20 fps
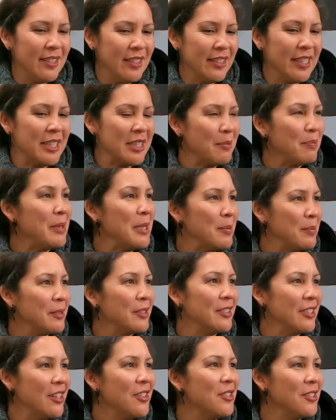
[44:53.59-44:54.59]
let the
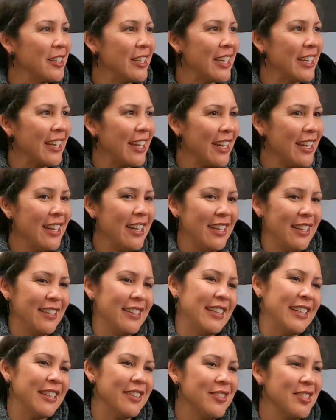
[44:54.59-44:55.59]
people know, like, hey,
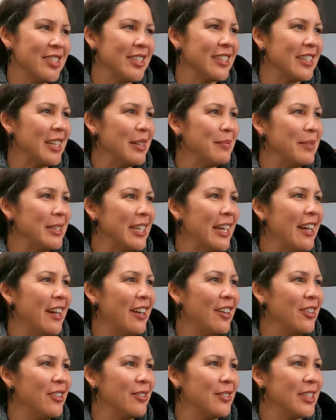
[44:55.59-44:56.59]
natives are coming
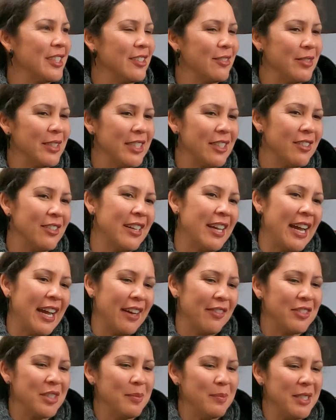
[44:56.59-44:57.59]
out. We don't
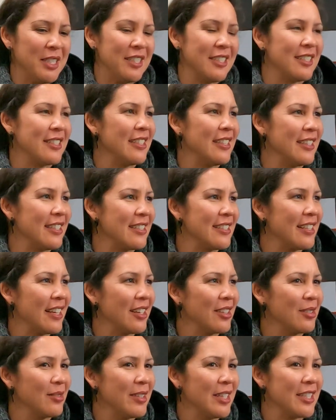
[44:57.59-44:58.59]
have to be just in the
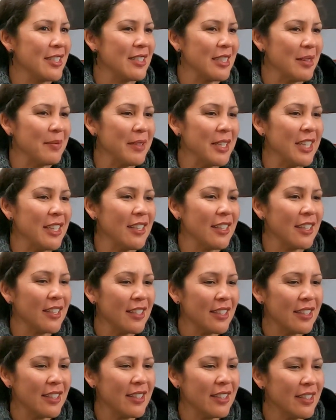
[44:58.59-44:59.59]
Southwest. I mean,
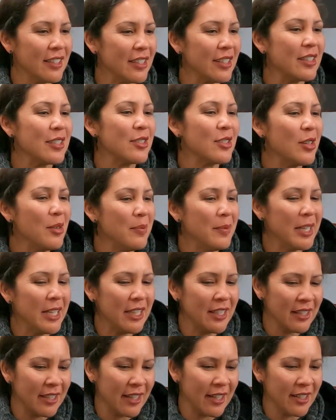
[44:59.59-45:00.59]
there are so
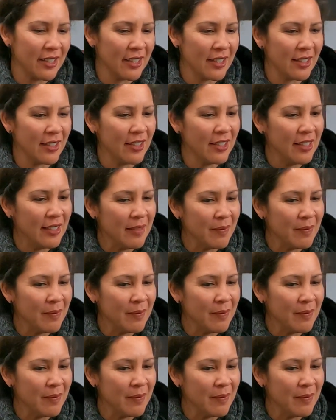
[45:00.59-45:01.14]
many that are